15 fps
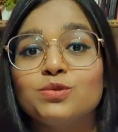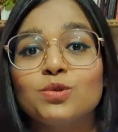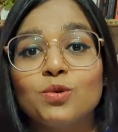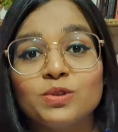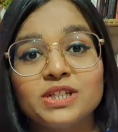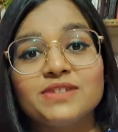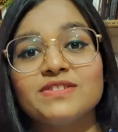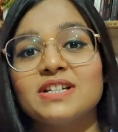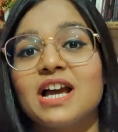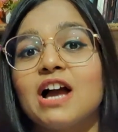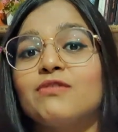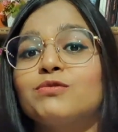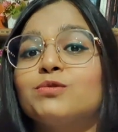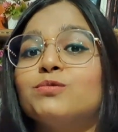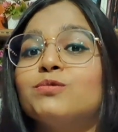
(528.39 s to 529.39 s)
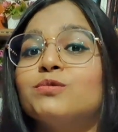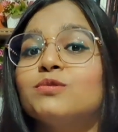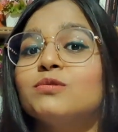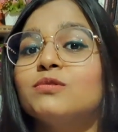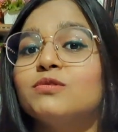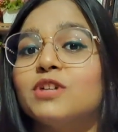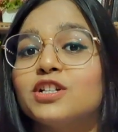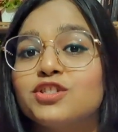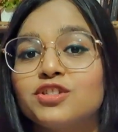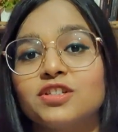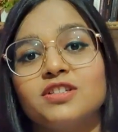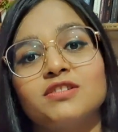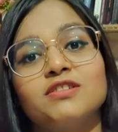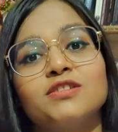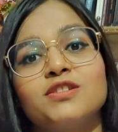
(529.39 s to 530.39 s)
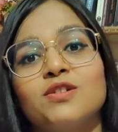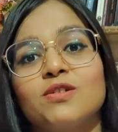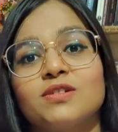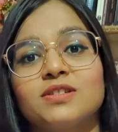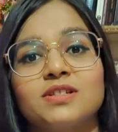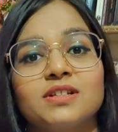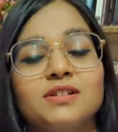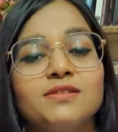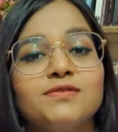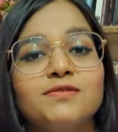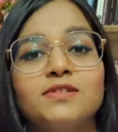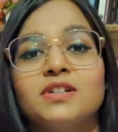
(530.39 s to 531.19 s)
don't even have to register yourself.